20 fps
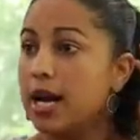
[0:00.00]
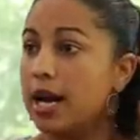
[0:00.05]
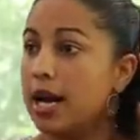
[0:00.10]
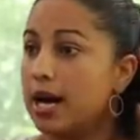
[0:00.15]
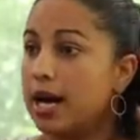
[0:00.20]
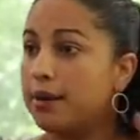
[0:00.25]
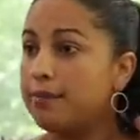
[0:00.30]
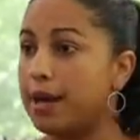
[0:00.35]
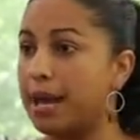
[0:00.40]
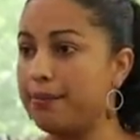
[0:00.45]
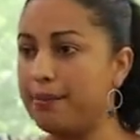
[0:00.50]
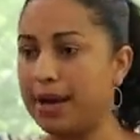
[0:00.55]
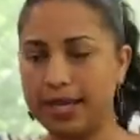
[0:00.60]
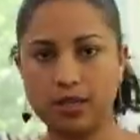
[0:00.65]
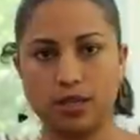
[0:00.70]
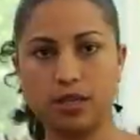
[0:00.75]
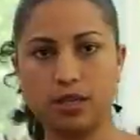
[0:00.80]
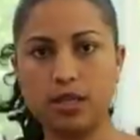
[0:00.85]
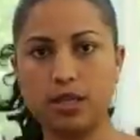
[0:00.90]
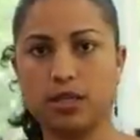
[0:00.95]
Um, am
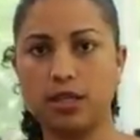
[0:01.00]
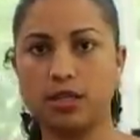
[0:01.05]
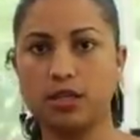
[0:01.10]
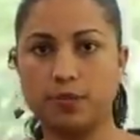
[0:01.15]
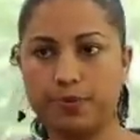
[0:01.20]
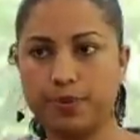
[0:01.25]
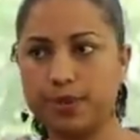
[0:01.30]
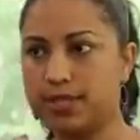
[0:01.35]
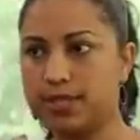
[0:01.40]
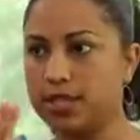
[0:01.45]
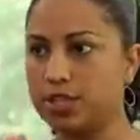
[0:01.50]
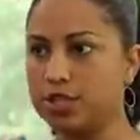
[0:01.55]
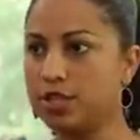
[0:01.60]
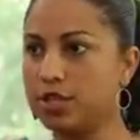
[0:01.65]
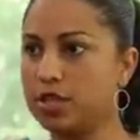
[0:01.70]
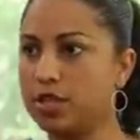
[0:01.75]
I in a good position